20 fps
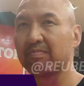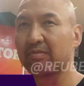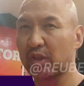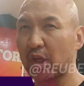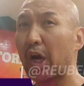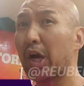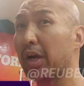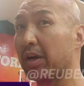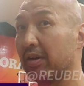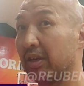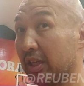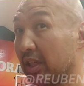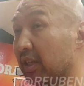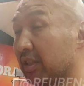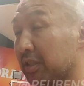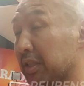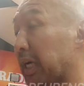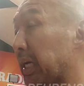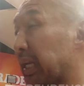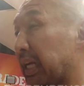it's hard.
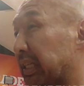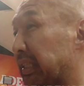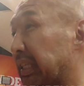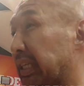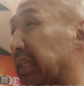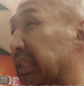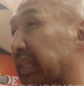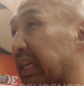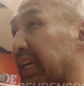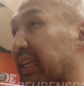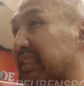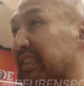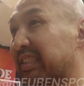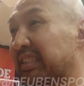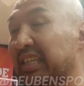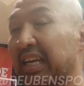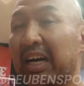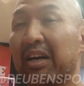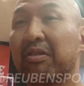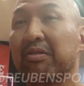It's not as easy as it
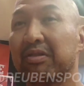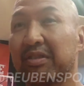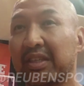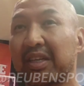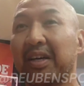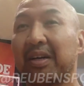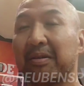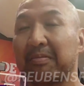sounds.